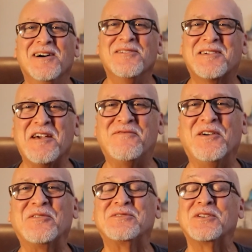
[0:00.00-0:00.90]
Okay,
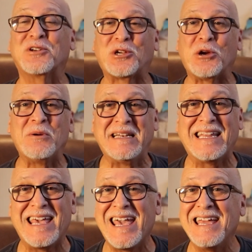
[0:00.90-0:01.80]
folks, current
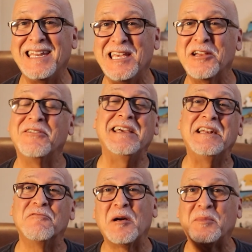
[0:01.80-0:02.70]
day Andy here,
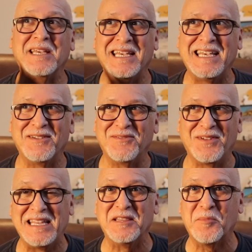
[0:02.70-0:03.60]
interrupting
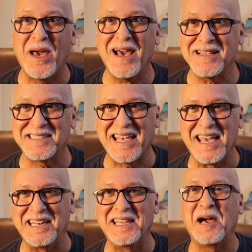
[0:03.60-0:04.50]
in the past
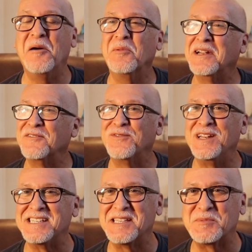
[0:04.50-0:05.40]
Andy. I wanted to
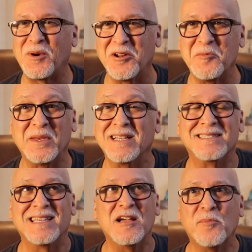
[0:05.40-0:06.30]
finish this part up
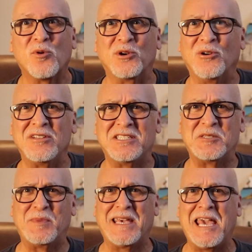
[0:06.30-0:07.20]
because the airport noise
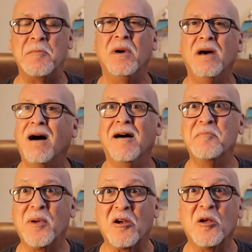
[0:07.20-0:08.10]
just became
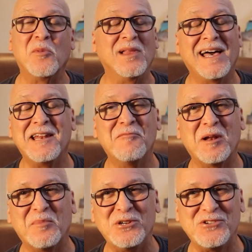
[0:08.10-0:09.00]
unbearable. I didn't want
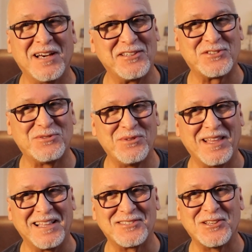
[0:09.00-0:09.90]
to put you guys through
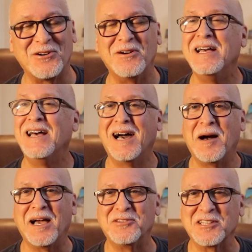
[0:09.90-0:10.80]
that, so
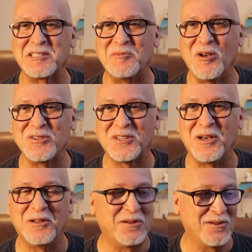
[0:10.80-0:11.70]
I took some notes
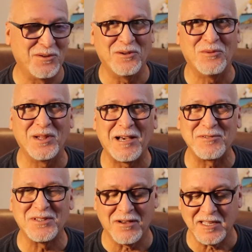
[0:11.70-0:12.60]
on what I
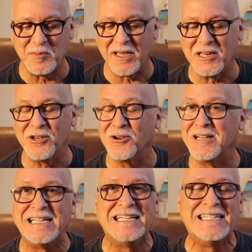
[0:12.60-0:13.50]
was talking about
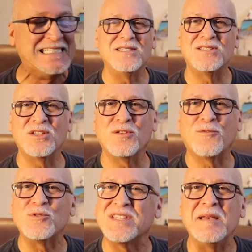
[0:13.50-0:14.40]
here. So the
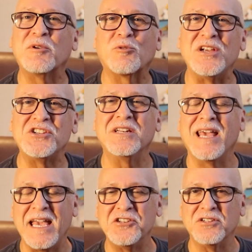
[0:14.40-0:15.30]
first immigration
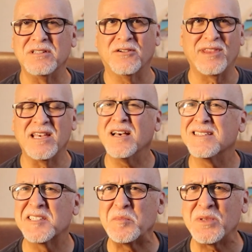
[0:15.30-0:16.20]
agent, are they
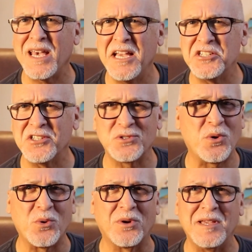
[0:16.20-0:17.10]
customs agents
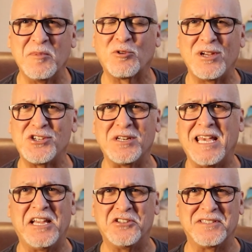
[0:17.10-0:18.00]
or immigration
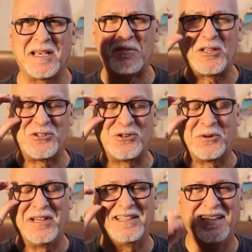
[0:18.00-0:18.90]
agents? I'm not
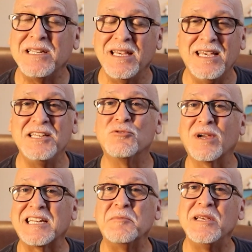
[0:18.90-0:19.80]
sure. He
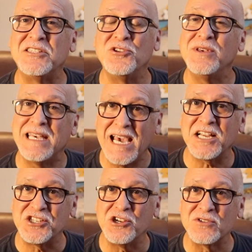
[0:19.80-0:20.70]
directed me to the
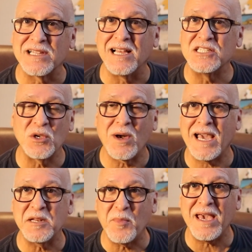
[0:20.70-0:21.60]
cashier's line, so I
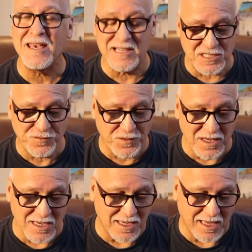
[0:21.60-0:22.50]
had to pay this
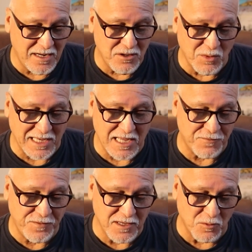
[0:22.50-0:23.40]
fee. I don't know what kind
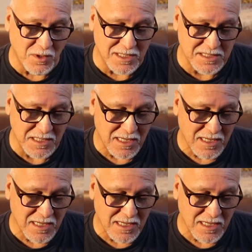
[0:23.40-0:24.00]
of fee it was.